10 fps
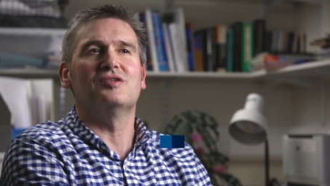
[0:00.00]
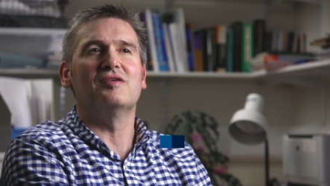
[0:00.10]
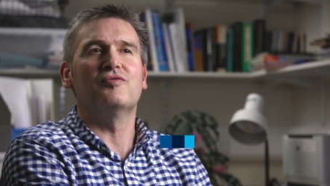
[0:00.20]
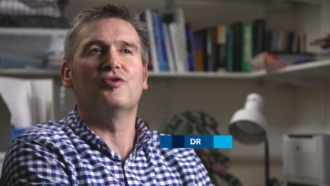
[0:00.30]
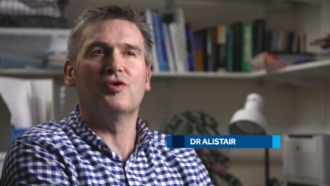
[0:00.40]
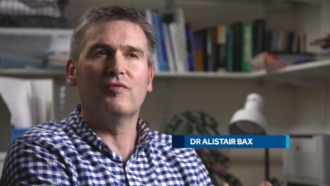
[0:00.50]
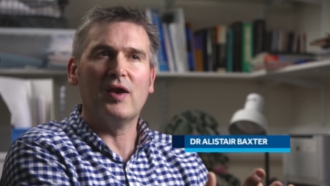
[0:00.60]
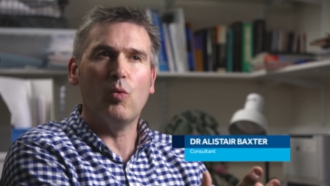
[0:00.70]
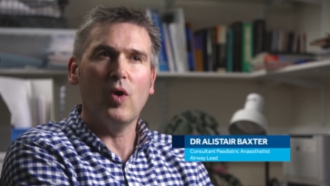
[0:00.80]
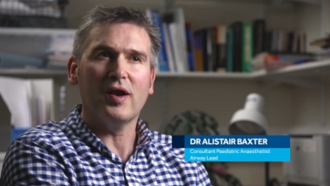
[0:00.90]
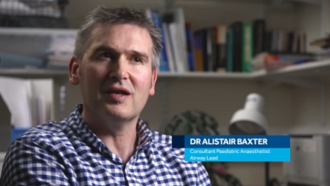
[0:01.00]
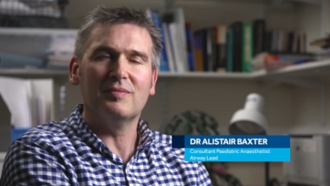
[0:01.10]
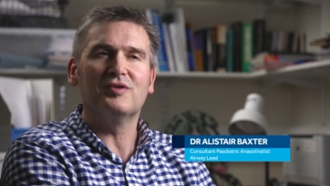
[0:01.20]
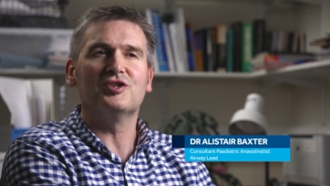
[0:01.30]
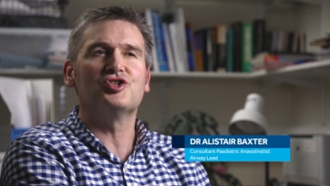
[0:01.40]
so therefore you're very worried
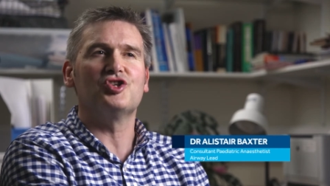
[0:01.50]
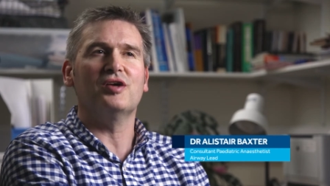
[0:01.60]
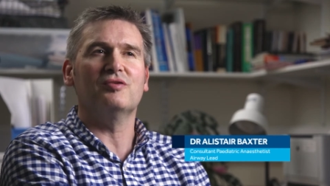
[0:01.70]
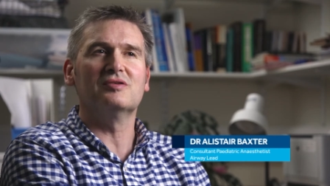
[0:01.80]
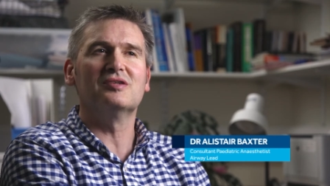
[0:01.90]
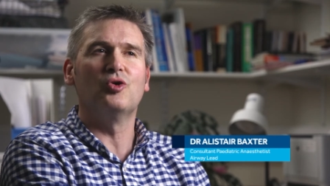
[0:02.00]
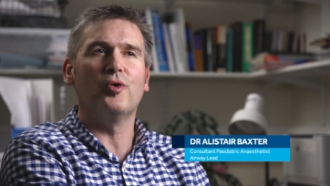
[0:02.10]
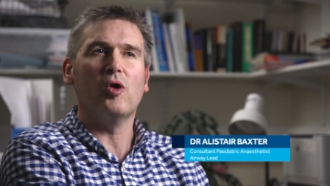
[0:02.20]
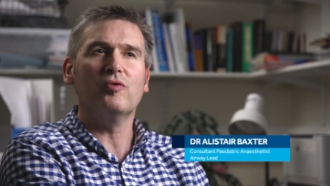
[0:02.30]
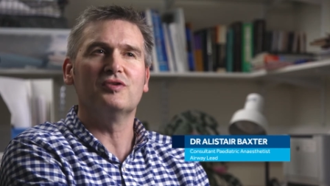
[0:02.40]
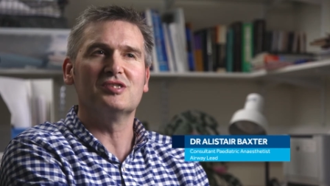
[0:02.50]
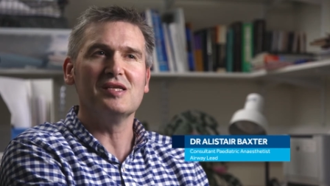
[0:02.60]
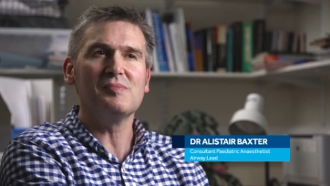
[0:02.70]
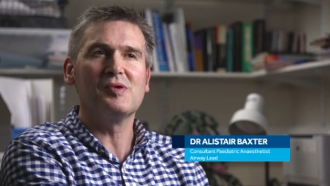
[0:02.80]
about this child going off to sleep.